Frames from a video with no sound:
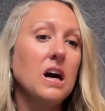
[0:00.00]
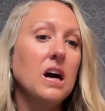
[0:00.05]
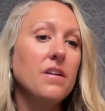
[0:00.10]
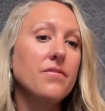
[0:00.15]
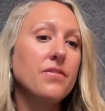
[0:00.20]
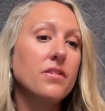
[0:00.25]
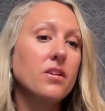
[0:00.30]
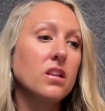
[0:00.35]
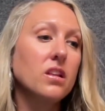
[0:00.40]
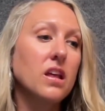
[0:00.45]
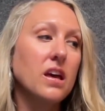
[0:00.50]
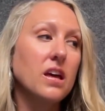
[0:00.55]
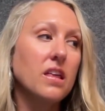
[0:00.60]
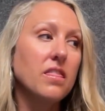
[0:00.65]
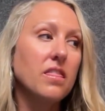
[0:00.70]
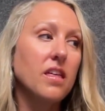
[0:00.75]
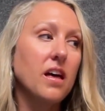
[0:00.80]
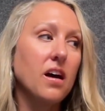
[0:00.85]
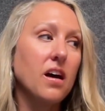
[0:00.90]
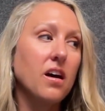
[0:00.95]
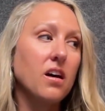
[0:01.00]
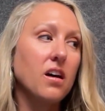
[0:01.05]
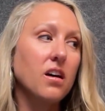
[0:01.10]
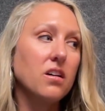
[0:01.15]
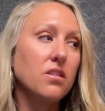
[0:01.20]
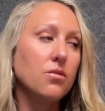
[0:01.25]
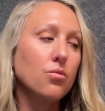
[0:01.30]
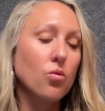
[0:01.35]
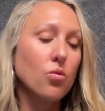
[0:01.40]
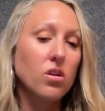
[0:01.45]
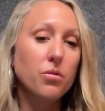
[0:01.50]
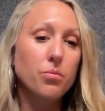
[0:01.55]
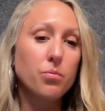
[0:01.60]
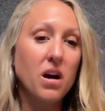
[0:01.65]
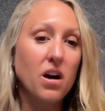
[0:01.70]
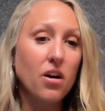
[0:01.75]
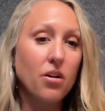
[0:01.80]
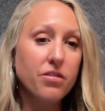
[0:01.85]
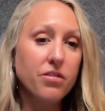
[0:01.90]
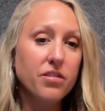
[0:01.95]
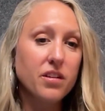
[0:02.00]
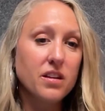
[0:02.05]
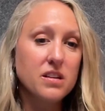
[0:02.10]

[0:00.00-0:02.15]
I feel like that word of mouth